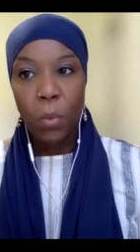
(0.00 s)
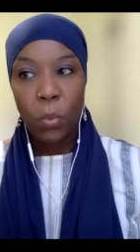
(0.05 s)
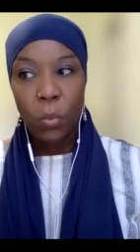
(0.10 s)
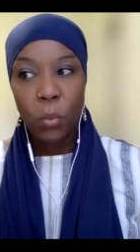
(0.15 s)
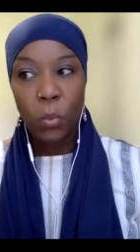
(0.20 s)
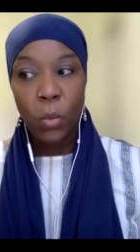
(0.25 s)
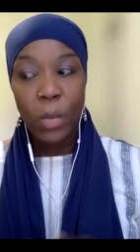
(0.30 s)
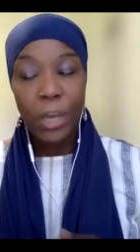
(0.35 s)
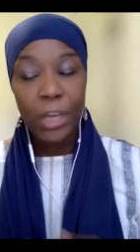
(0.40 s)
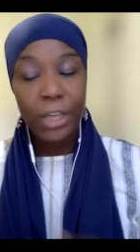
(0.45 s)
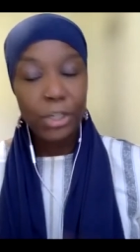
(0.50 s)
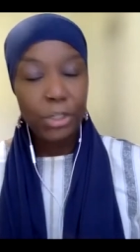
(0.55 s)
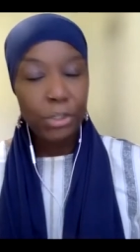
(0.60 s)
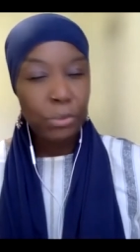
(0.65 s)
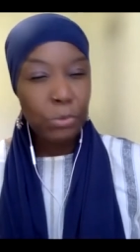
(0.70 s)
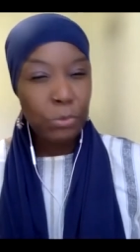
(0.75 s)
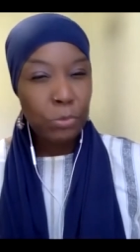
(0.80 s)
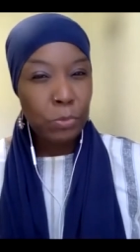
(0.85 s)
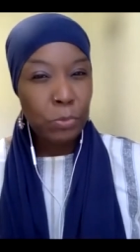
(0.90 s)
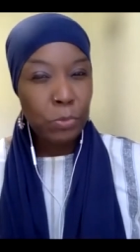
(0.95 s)
what
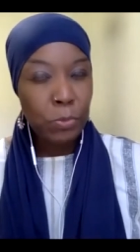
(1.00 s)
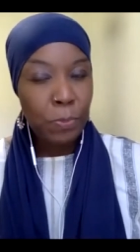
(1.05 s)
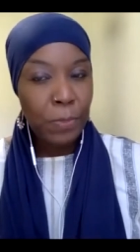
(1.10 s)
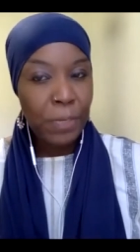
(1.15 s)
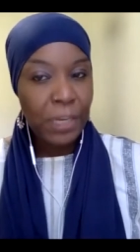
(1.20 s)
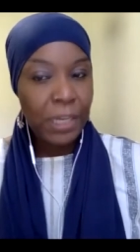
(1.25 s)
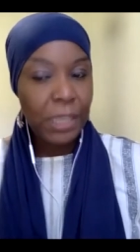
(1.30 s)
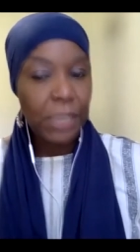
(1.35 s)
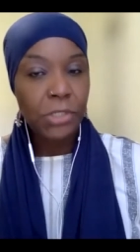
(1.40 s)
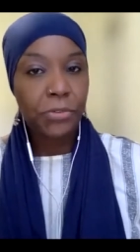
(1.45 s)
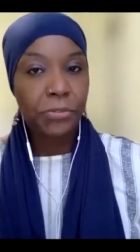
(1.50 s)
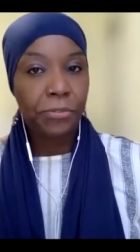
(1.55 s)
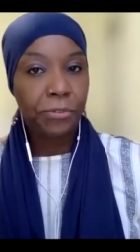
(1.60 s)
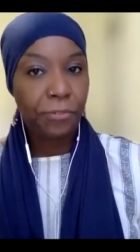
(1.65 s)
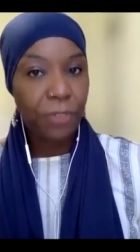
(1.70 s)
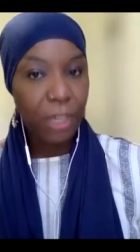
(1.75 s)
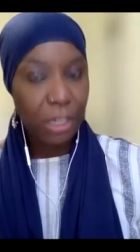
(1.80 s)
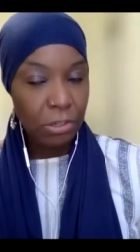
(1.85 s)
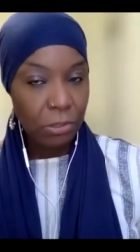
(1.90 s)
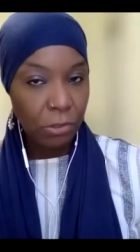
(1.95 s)
you begin to
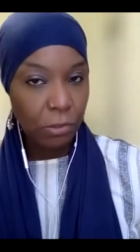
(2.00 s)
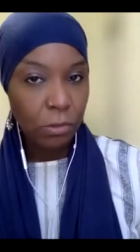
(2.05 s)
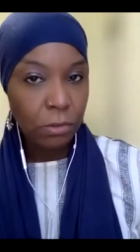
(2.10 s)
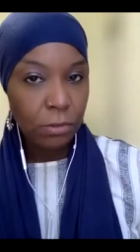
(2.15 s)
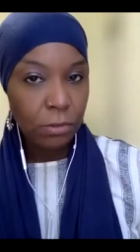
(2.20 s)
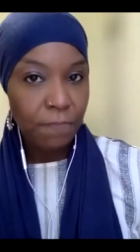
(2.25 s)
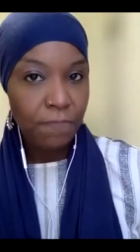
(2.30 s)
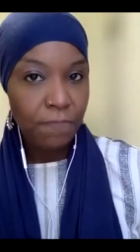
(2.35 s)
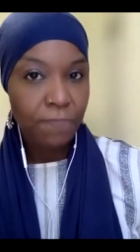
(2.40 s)
feel,